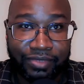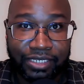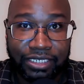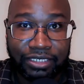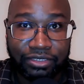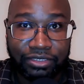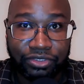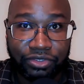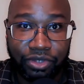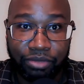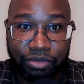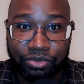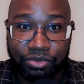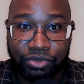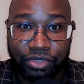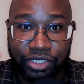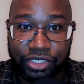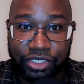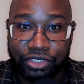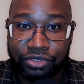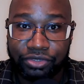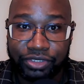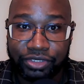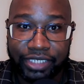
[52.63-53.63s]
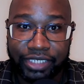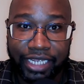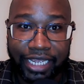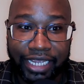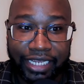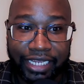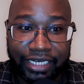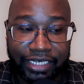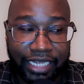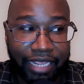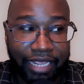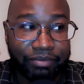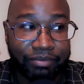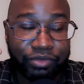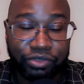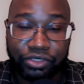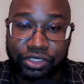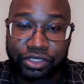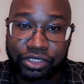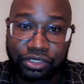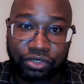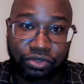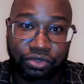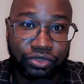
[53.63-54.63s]
so I'm going to use that. That
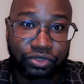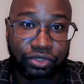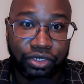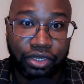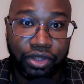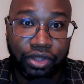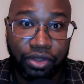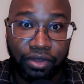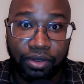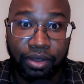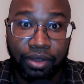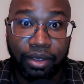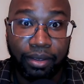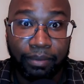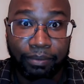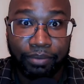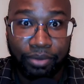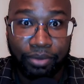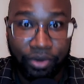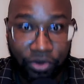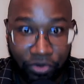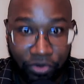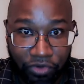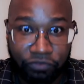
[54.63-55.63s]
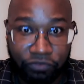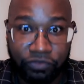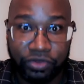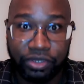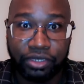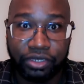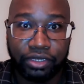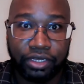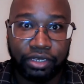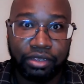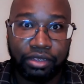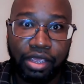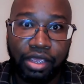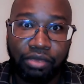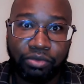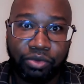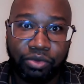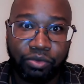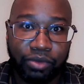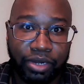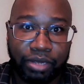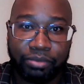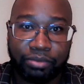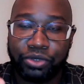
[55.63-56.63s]
music goes along perfectly
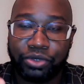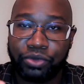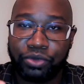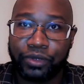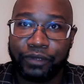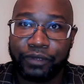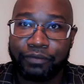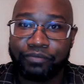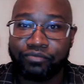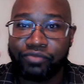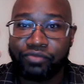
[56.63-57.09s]
what I'm doing.